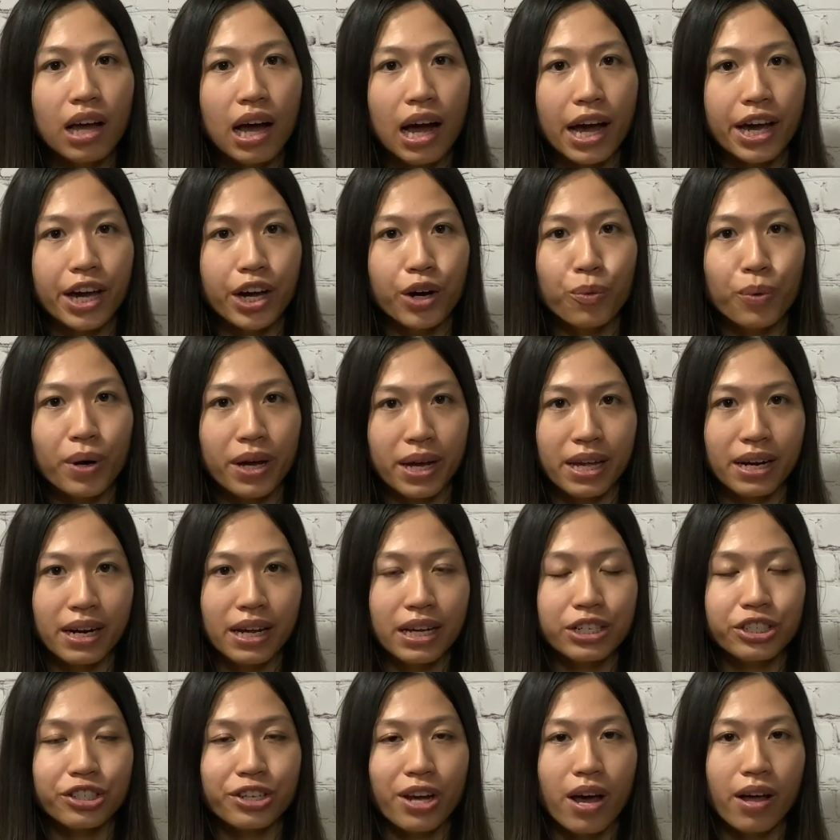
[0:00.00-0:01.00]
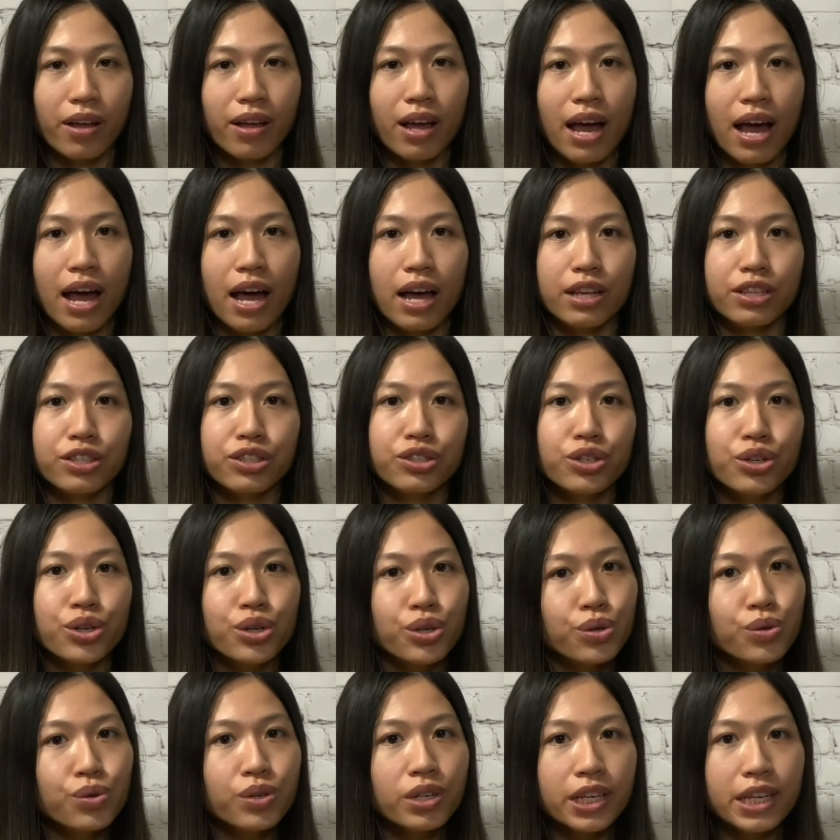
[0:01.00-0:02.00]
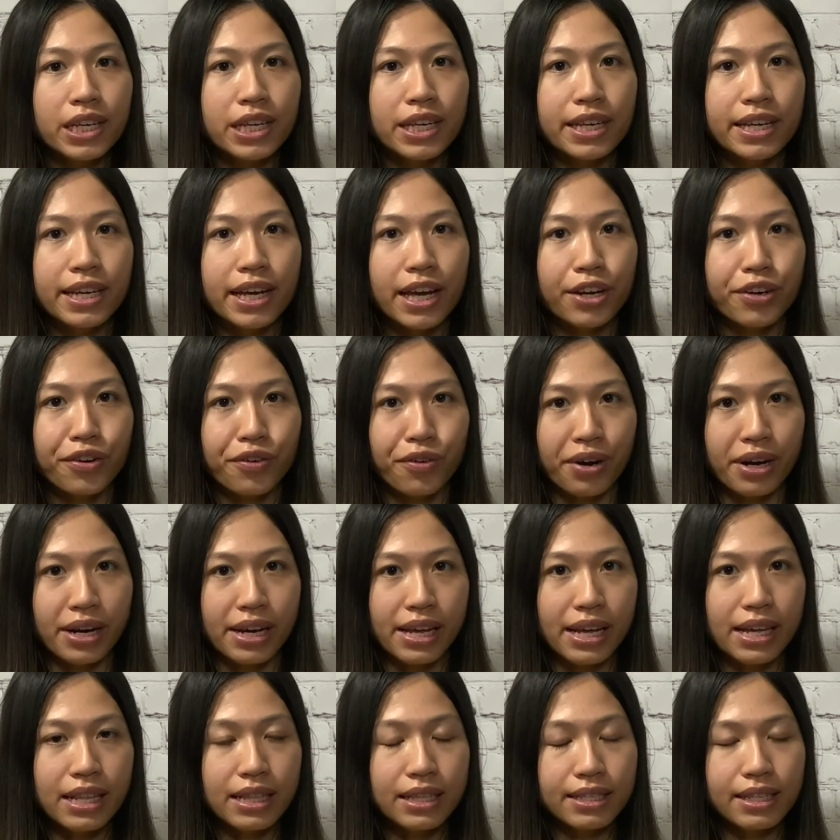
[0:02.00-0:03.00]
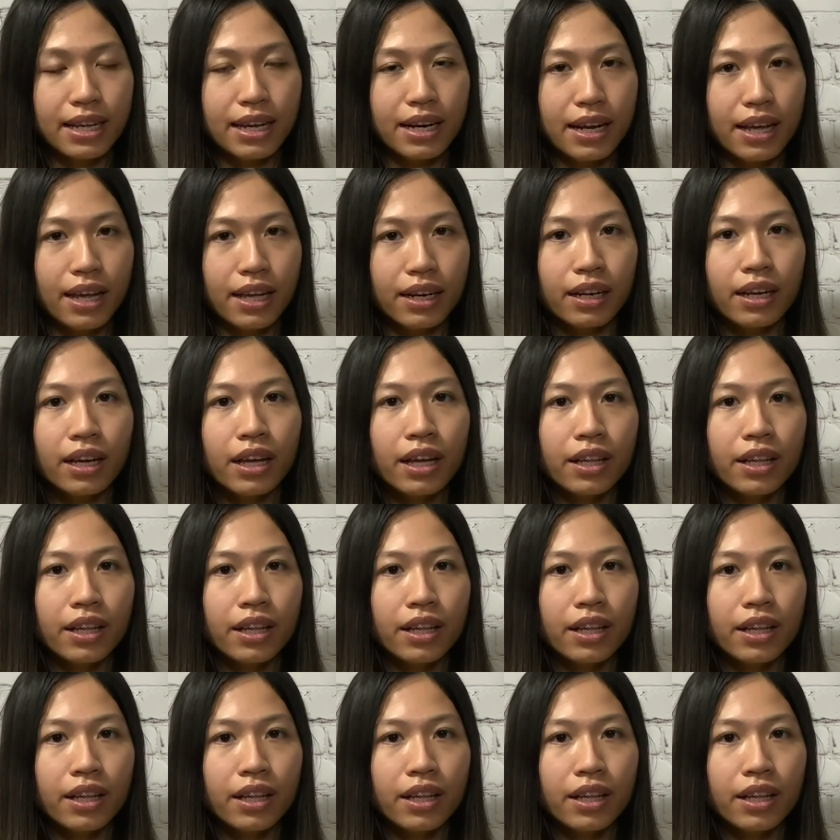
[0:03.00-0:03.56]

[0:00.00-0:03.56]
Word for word: Eye Awakening Gel has two key ingredients in it.